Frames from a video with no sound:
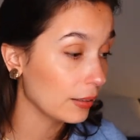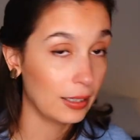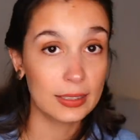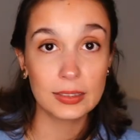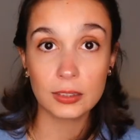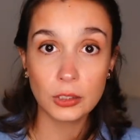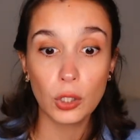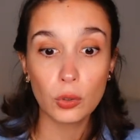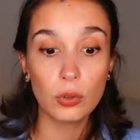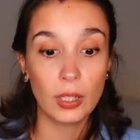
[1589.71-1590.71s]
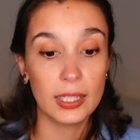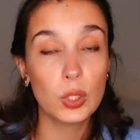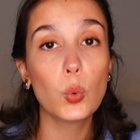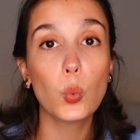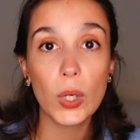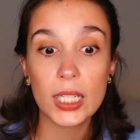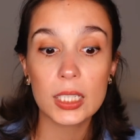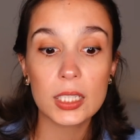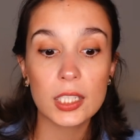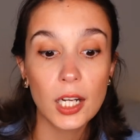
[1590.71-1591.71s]
like snow, like
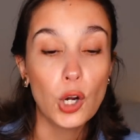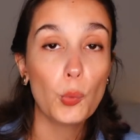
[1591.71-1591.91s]
wind.